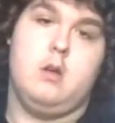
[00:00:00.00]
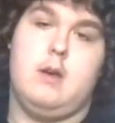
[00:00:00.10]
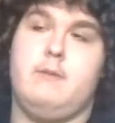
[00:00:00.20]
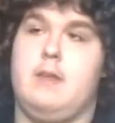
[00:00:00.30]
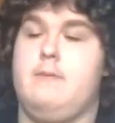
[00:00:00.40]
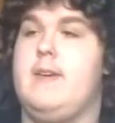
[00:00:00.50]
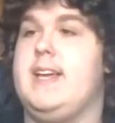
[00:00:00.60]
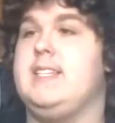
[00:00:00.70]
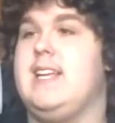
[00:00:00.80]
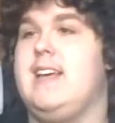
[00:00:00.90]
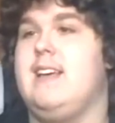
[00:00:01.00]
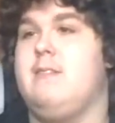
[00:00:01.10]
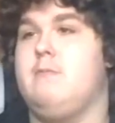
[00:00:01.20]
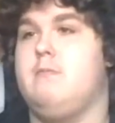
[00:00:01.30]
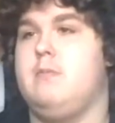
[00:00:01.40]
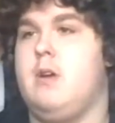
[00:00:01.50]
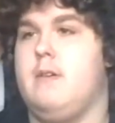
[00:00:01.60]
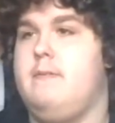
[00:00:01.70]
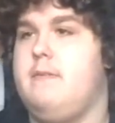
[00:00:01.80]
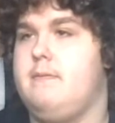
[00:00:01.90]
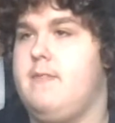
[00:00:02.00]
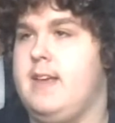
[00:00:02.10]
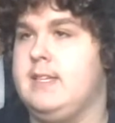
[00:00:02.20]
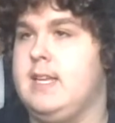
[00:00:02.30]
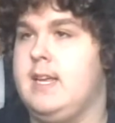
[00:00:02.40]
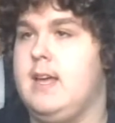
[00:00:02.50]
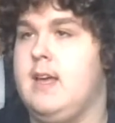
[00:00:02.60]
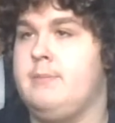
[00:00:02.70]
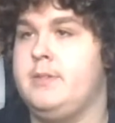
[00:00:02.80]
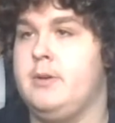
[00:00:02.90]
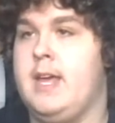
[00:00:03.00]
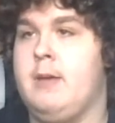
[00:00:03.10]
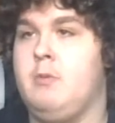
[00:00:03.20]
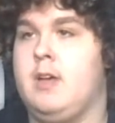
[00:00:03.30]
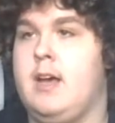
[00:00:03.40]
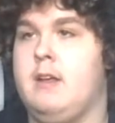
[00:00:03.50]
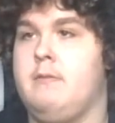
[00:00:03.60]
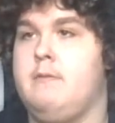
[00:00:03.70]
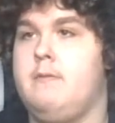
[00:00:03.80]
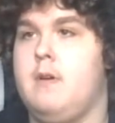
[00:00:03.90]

I feel like Phase, not Phase 8, Episode 8 will kind of